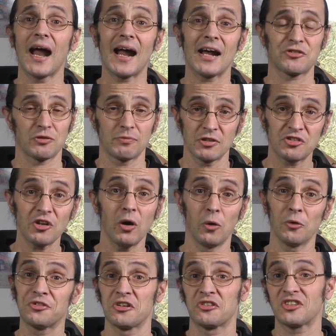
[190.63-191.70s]
As a
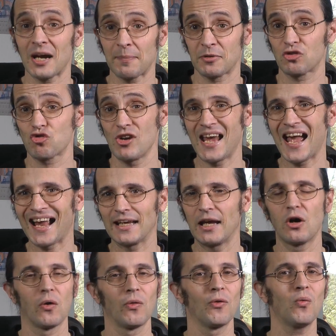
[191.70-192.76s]
result, a tapestry
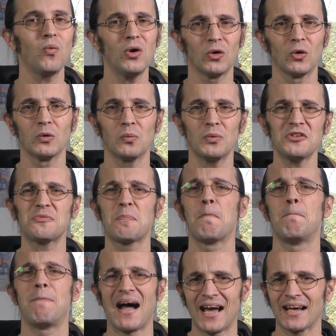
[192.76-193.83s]
hanging on the wall was
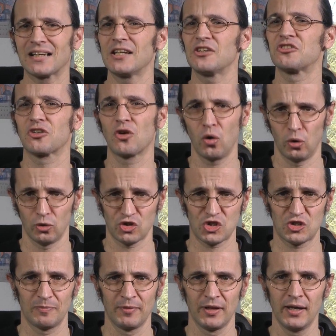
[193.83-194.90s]
badly
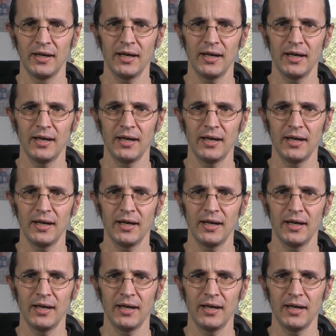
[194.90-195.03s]
scorched.